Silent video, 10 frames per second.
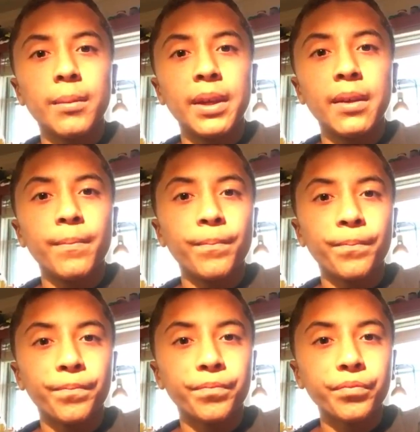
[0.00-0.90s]
Army.
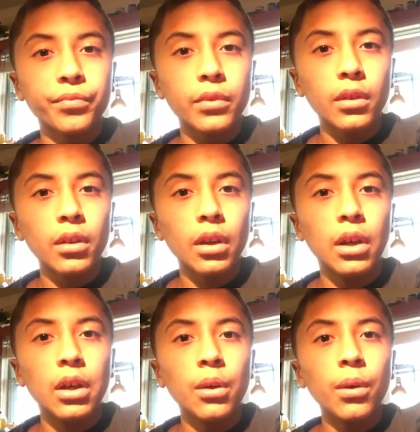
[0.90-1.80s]

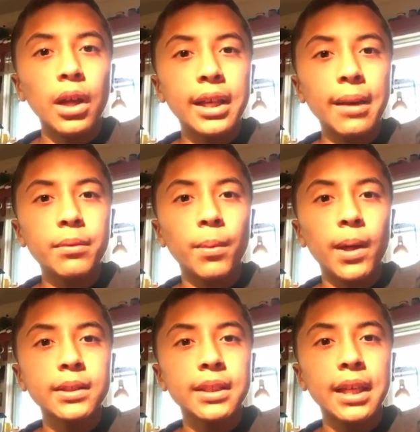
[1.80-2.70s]
Well, I kept
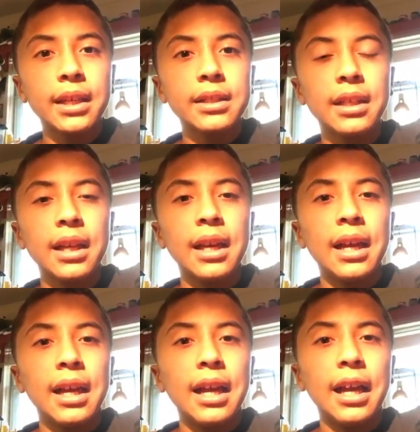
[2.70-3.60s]
wild skinks.
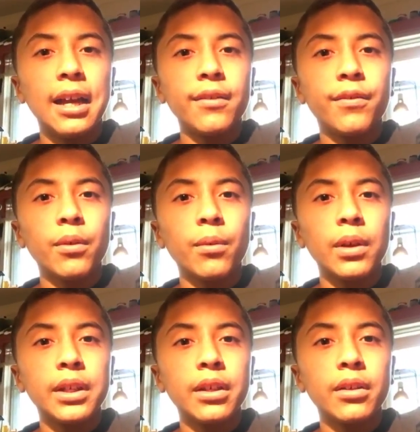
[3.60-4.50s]
Had for
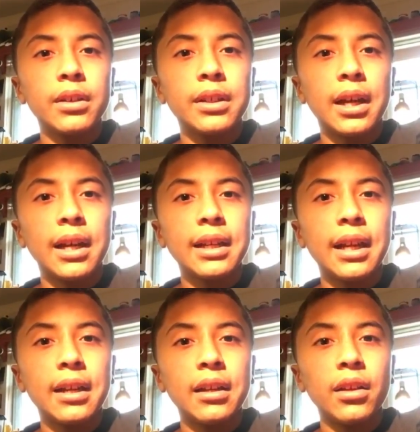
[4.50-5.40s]
one year, then died,
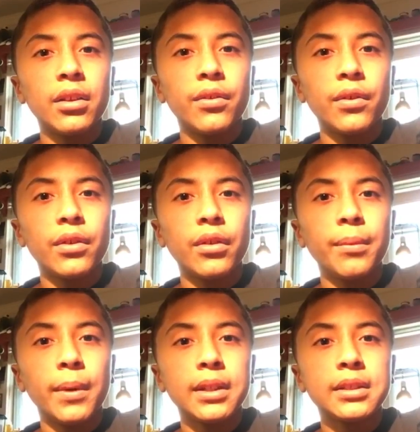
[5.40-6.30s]
and had another for
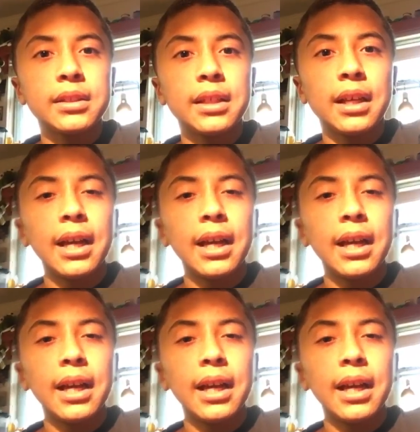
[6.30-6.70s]
three months, and